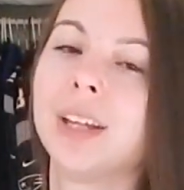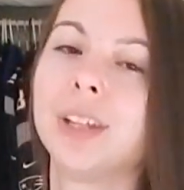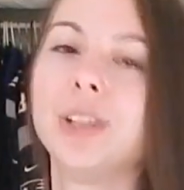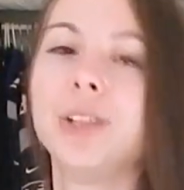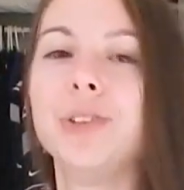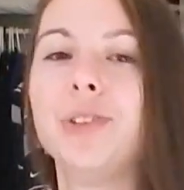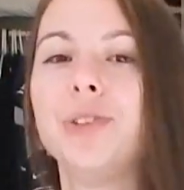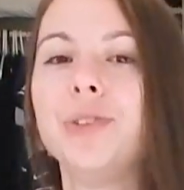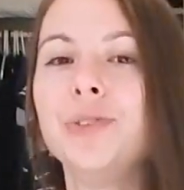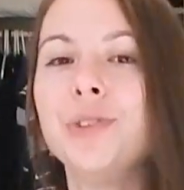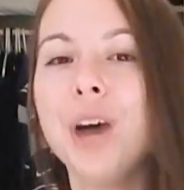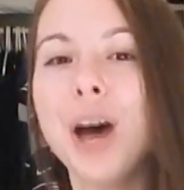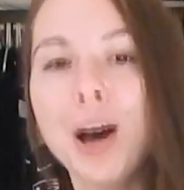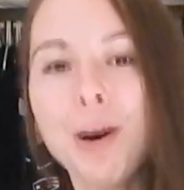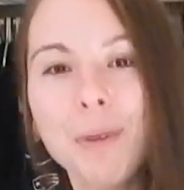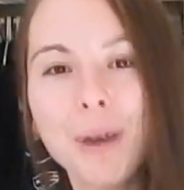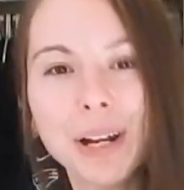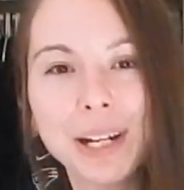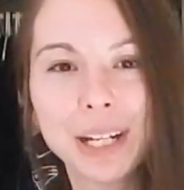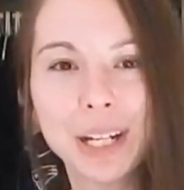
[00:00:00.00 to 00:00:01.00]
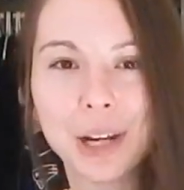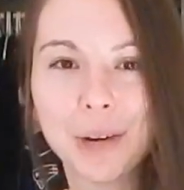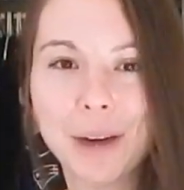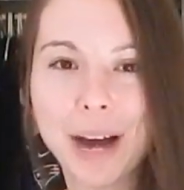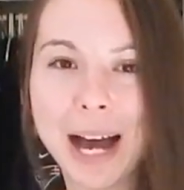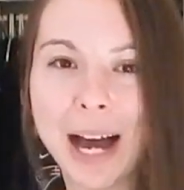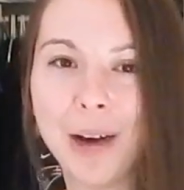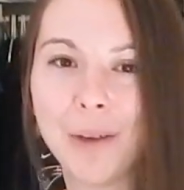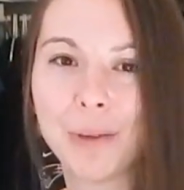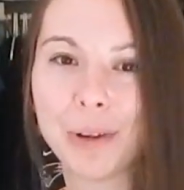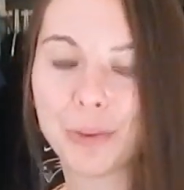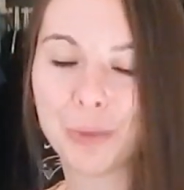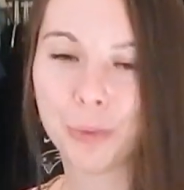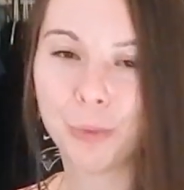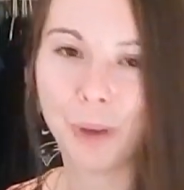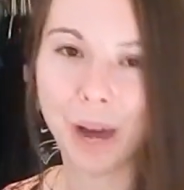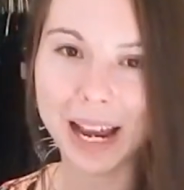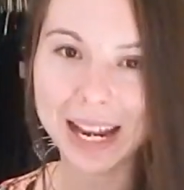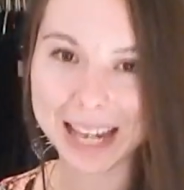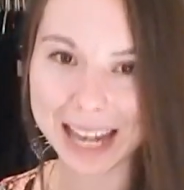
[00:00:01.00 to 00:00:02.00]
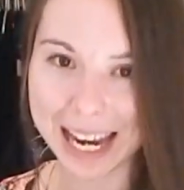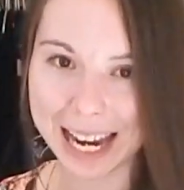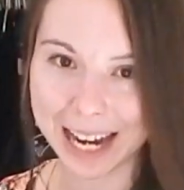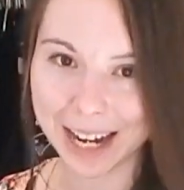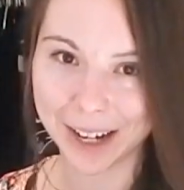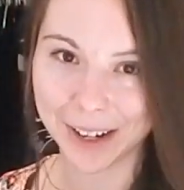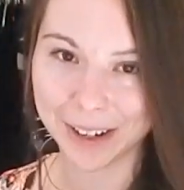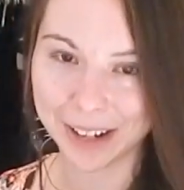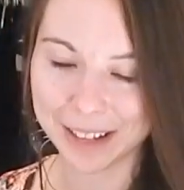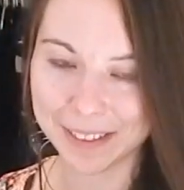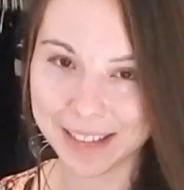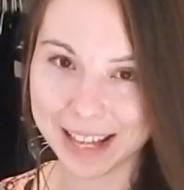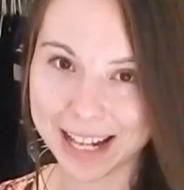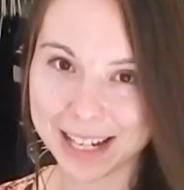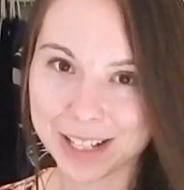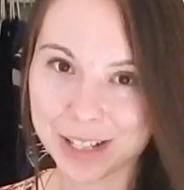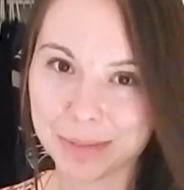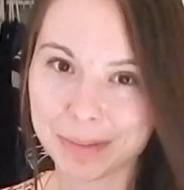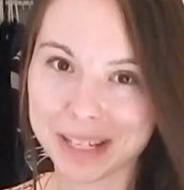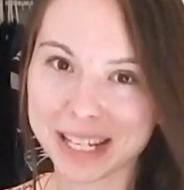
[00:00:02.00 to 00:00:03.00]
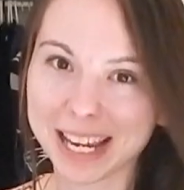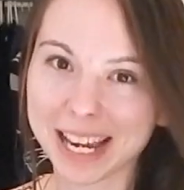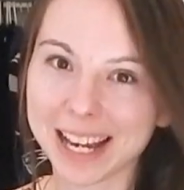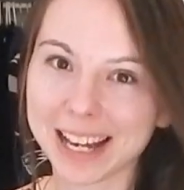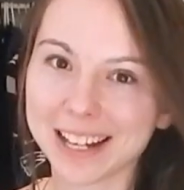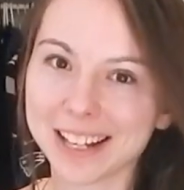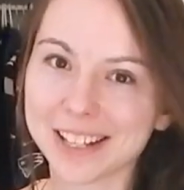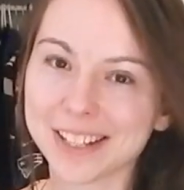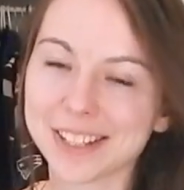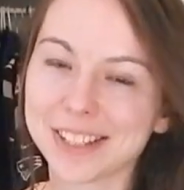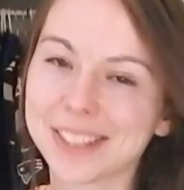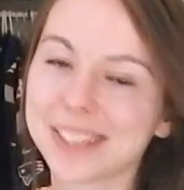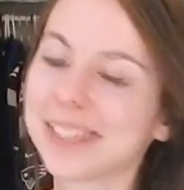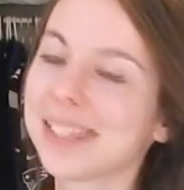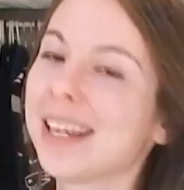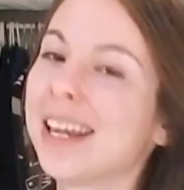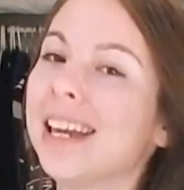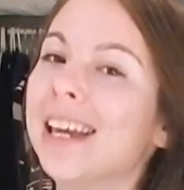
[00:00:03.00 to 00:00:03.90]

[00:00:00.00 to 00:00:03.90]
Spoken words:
You do not want to go out with wet hair, and that is because,